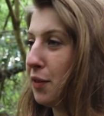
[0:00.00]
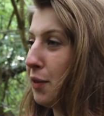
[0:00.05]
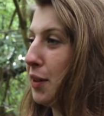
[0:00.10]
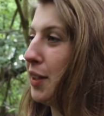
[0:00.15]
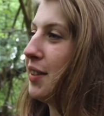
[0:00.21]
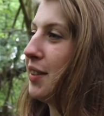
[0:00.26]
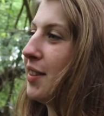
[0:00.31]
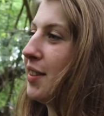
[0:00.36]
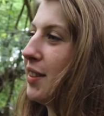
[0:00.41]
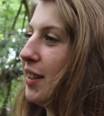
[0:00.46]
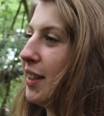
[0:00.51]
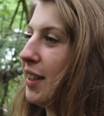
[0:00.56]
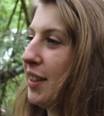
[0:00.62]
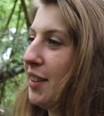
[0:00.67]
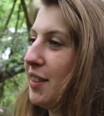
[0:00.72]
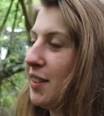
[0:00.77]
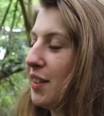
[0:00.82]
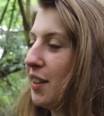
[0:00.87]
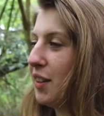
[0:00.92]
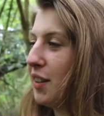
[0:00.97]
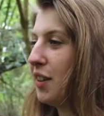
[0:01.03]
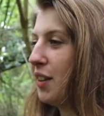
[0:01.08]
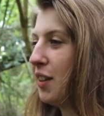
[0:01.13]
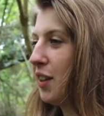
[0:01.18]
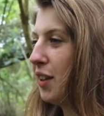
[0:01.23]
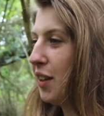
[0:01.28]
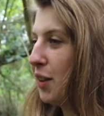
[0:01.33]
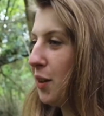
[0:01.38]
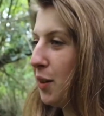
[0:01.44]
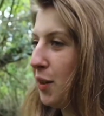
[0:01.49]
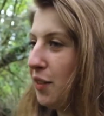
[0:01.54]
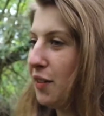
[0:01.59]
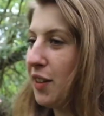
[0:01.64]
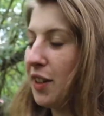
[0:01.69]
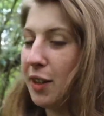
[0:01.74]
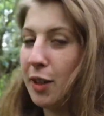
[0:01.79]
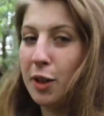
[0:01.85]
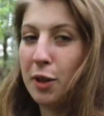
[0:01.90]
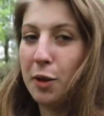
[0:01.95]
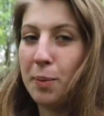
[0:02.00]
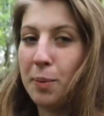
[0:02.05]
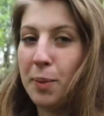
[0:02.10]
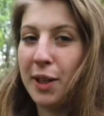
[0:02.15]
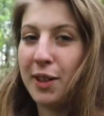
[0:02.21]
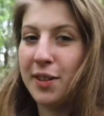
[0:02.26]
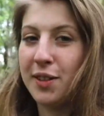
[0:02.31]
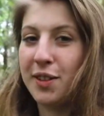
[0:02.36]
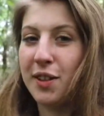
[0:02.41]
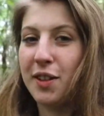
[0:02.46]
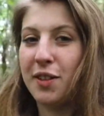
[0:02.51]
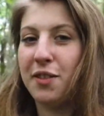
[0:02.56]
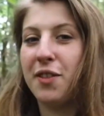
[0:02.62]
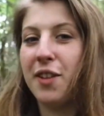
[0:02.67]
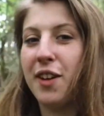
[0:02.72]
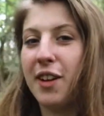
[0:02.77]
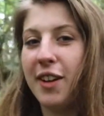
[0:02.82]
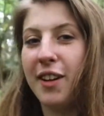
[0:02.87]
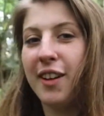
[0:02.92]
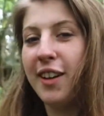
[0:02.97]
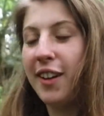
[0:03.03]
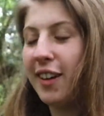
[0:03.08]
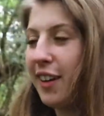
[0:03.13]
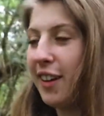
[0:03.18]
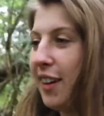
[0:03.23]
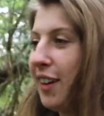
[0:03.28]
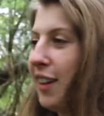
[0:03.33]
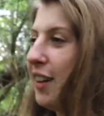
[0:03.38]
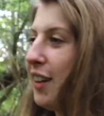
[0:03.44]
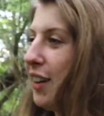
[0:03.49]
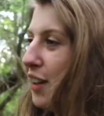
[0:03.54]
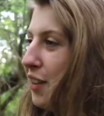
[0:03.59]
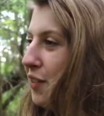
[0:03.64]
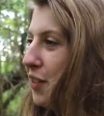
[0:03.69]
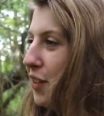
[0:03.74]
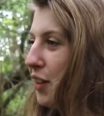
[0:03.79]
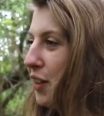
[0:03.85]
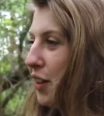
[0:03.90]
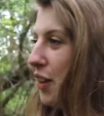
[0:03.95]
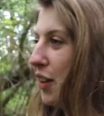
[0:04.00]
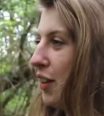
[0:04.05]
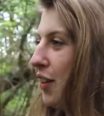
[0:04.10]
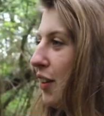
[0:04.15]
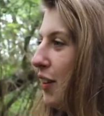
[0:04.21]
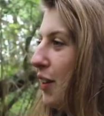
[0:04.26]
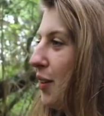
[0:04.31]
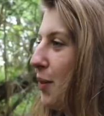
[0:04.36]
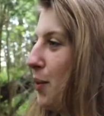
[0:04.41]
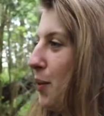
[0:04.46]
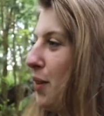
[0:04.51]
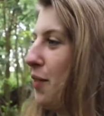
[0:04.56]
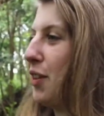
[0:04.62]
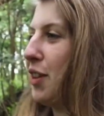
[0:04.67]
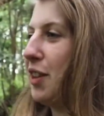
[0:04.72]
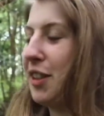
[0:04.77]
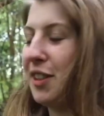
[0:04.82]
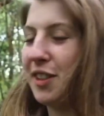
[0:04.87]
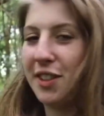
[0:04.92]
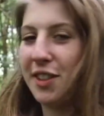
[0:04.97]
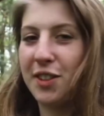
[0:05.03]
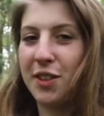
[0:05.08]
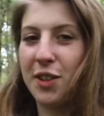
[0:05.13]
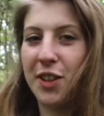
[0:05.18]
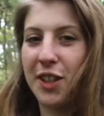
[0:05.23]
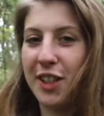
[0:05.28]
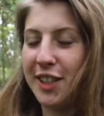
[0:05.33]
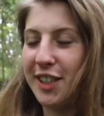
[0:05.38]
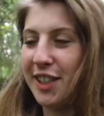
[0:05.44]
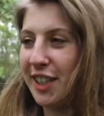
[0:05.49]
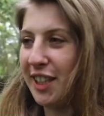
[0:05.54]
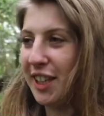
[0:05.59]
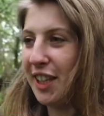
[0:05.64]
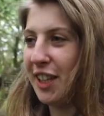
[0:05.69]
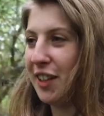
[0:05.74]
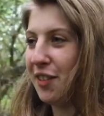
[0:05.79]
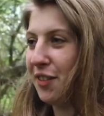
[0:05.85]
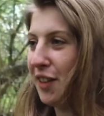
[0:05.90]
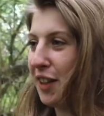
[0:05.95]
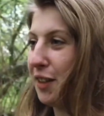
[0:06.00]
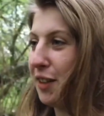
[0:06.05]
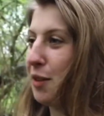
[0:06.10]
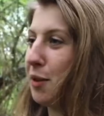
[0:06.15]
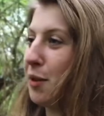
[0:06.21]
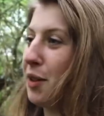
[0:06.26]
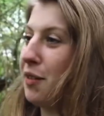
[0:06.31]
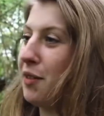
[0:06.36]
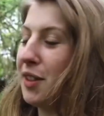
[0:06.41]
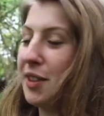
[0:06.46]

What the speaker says: recently, so we've had a lot of bites so far, even though we've only just got the ticket. I've had 3 of the